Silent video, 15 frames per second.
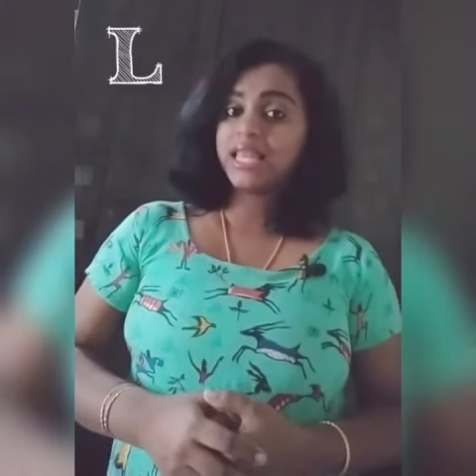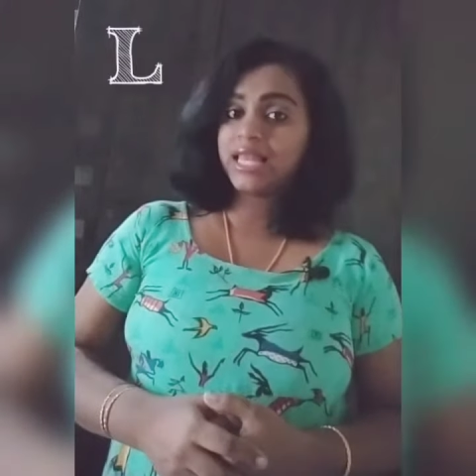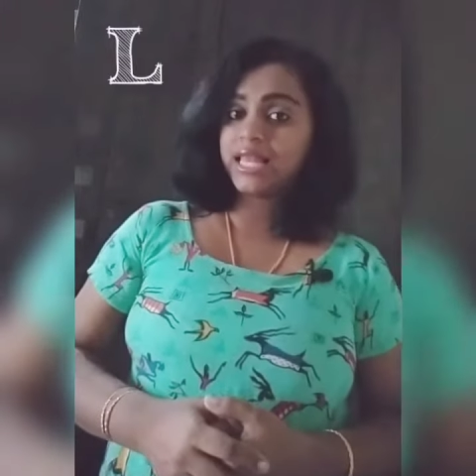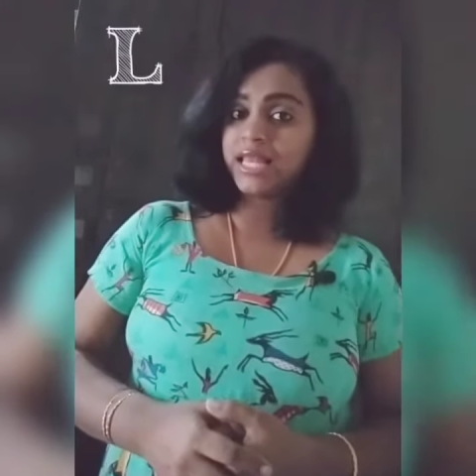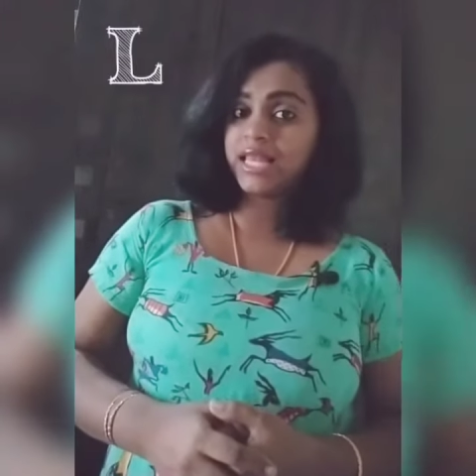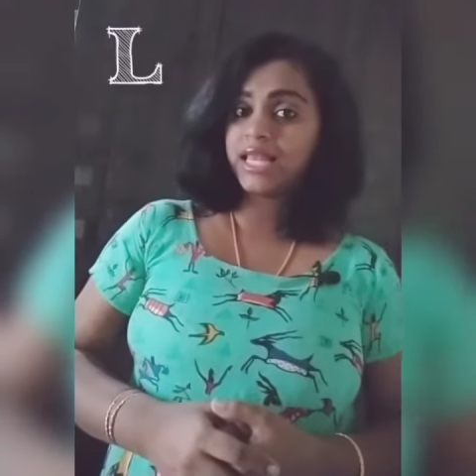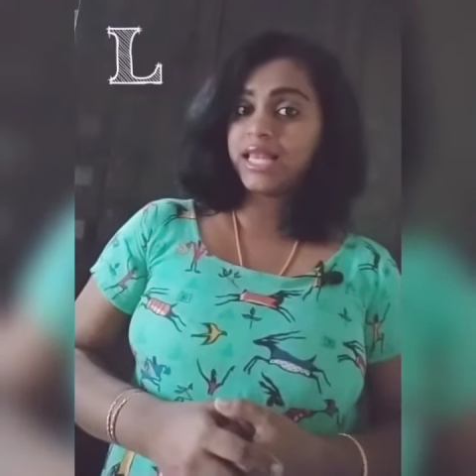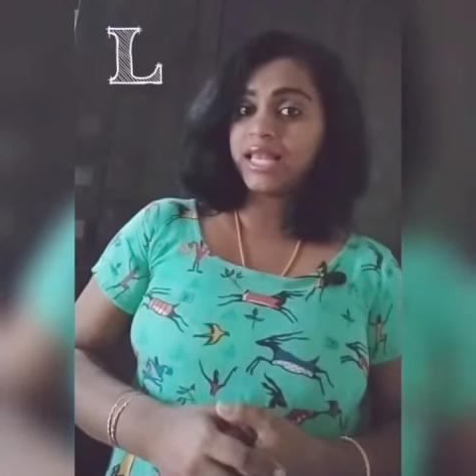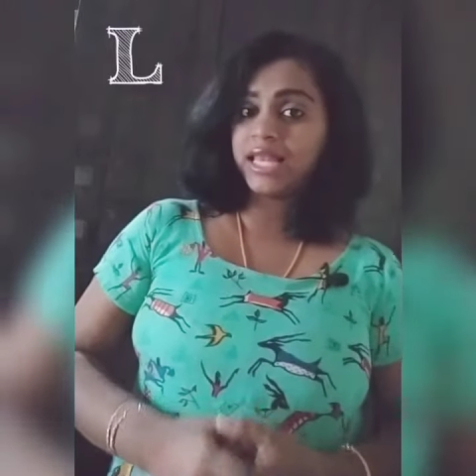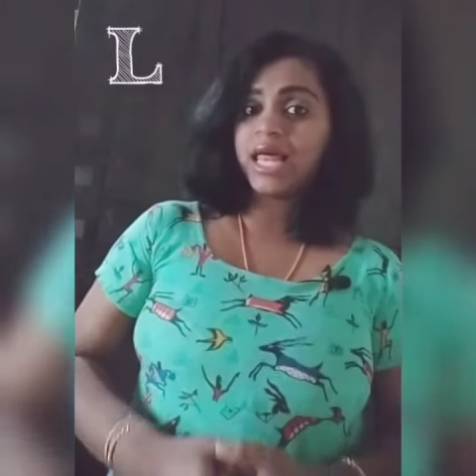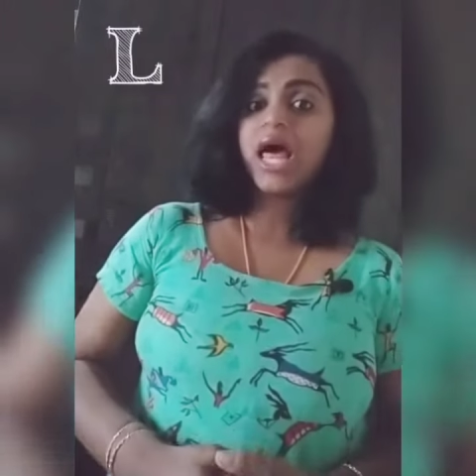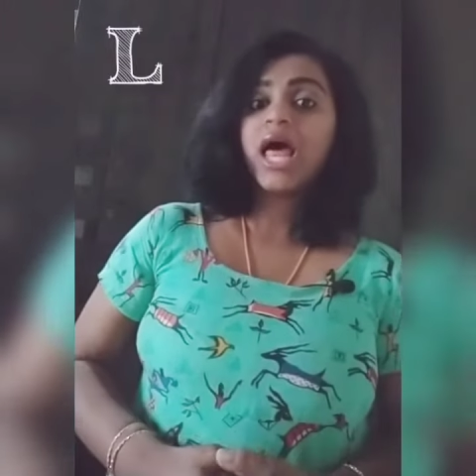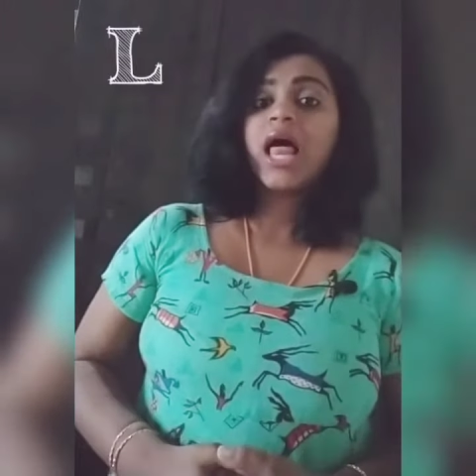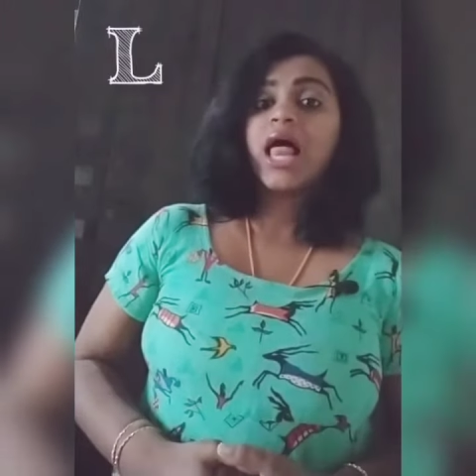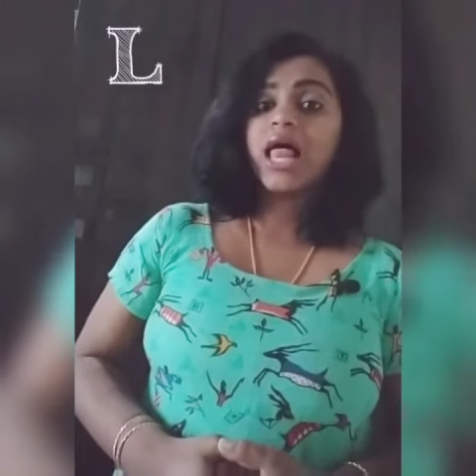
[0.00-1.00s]

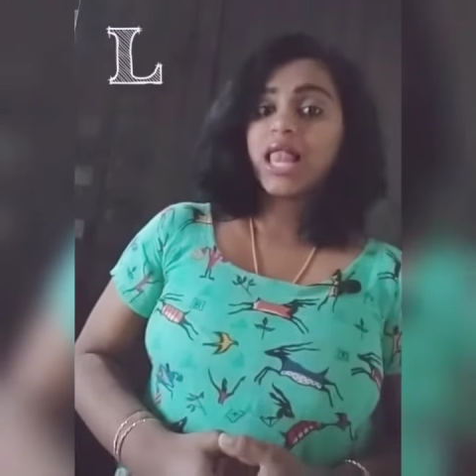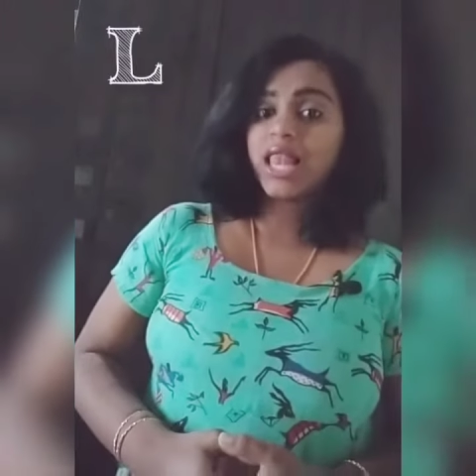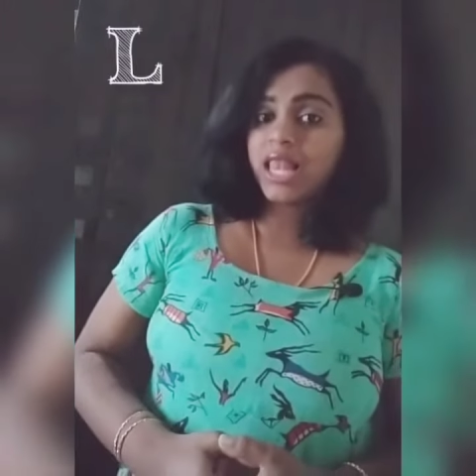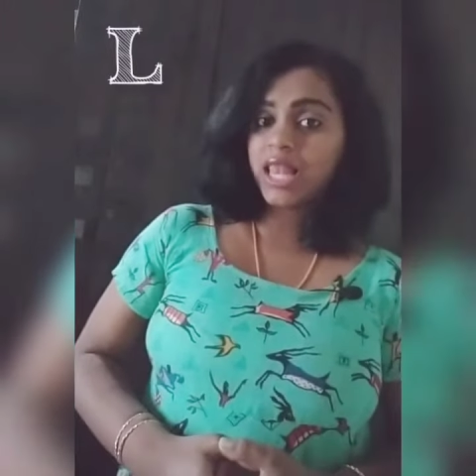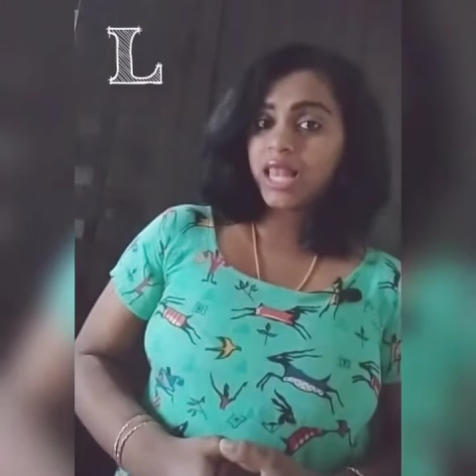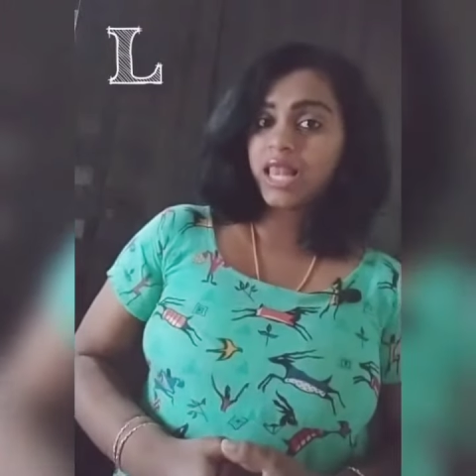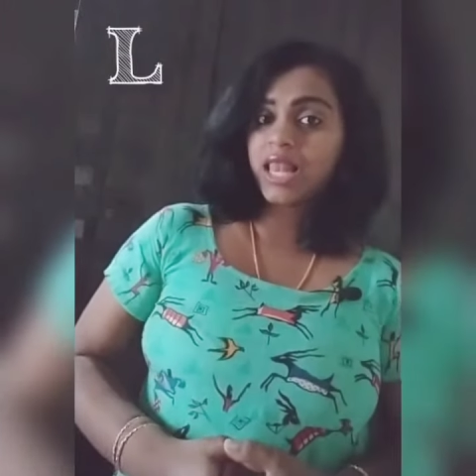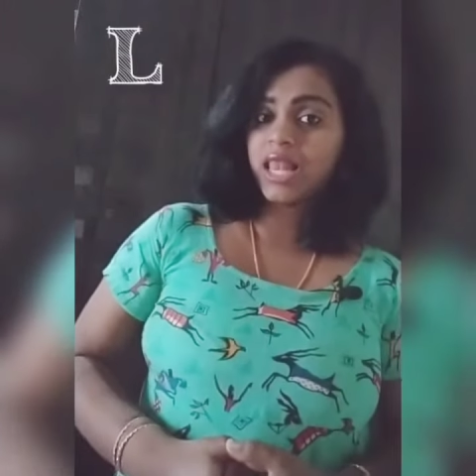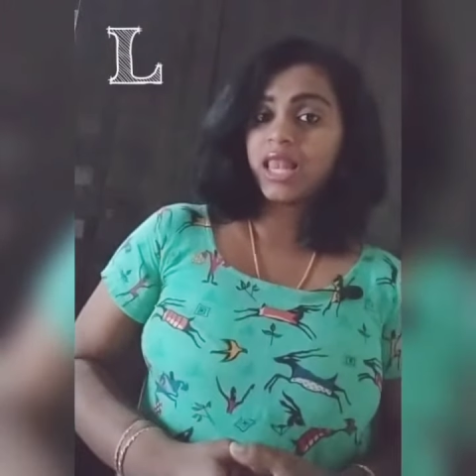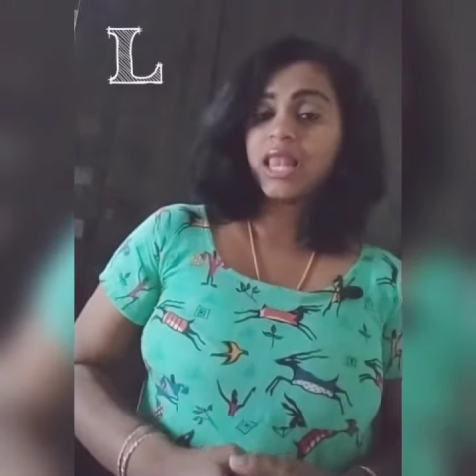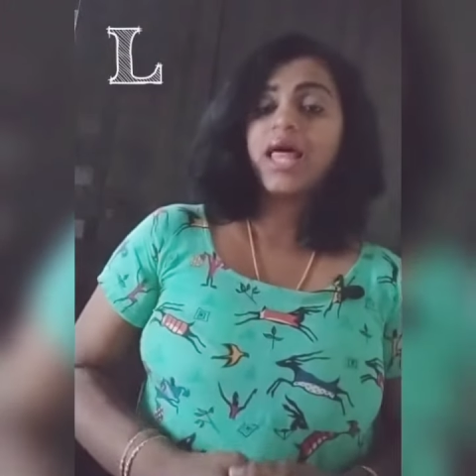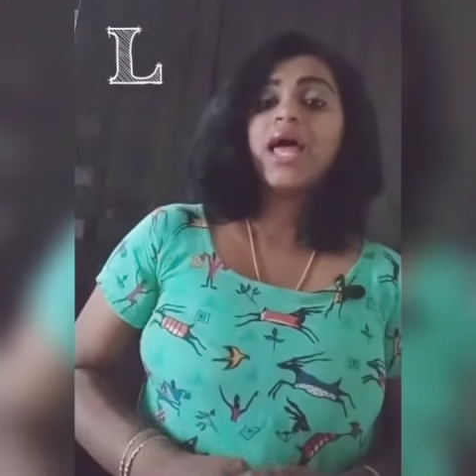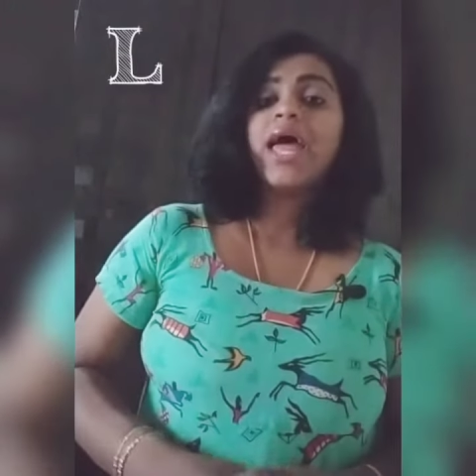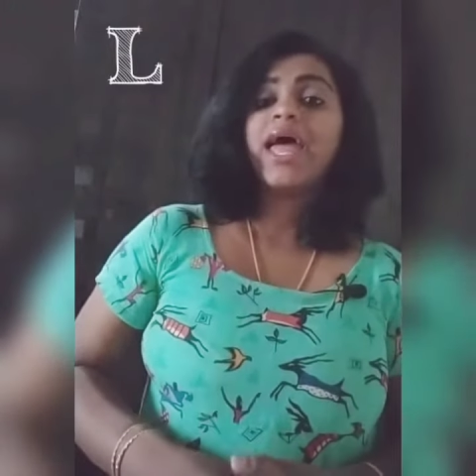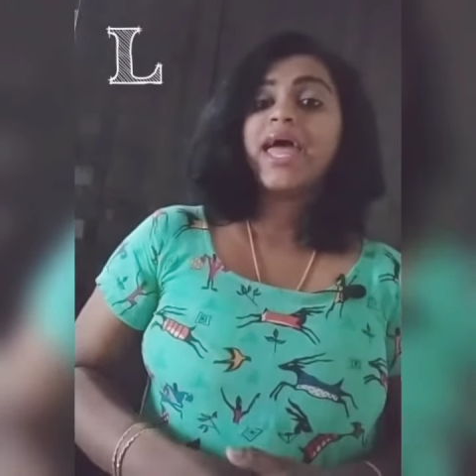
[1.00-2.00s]
l, l.